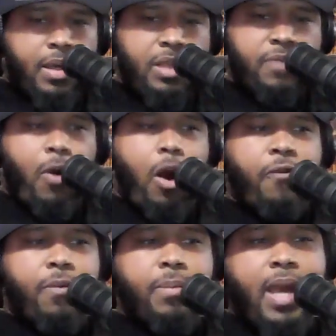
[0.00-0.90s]
he's
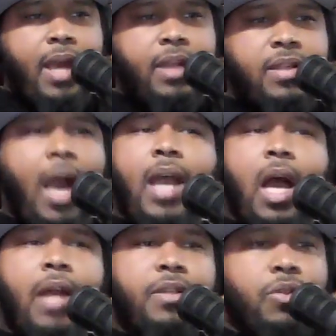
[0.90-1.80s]
far from that.
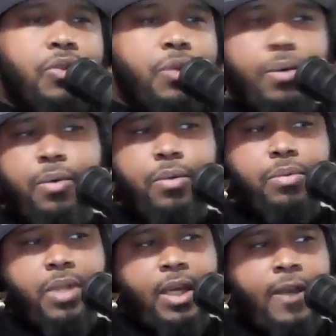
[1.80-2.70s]
Zion is the
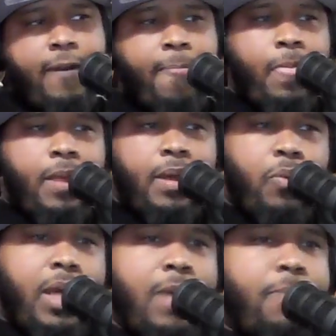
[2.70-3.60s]
truth.
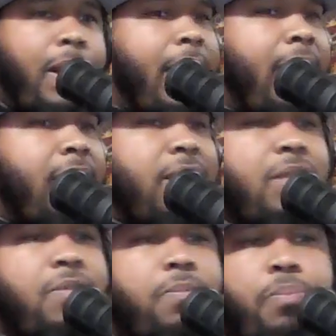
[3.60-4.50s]
When he plays,
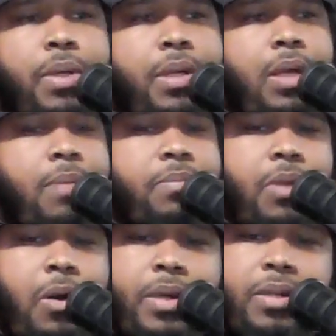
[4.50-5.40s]
he's putting up,
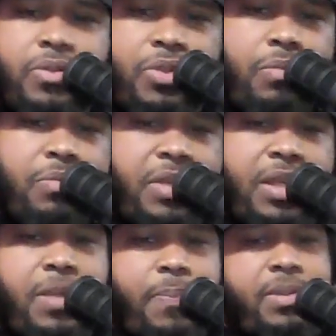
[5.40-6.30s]
you know, he's shooting
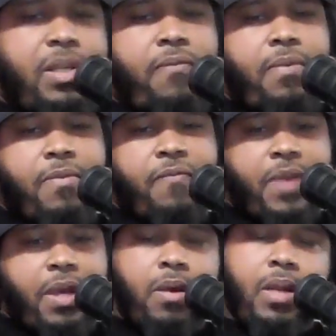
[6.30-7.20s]
60% from the
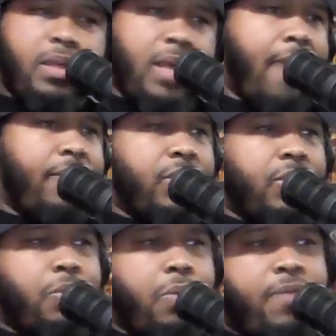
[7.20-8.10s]
field. He's
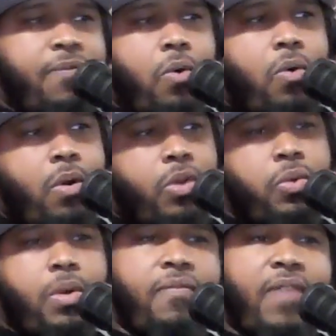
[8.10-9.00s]
averaging 24 or
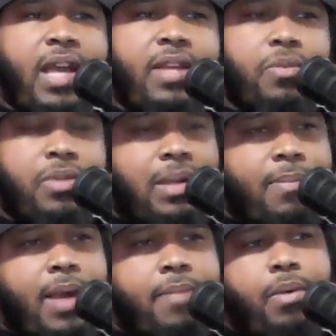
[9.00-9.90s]
25. He's doing
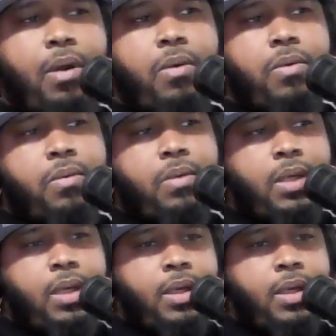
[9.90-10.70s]
something like, bro,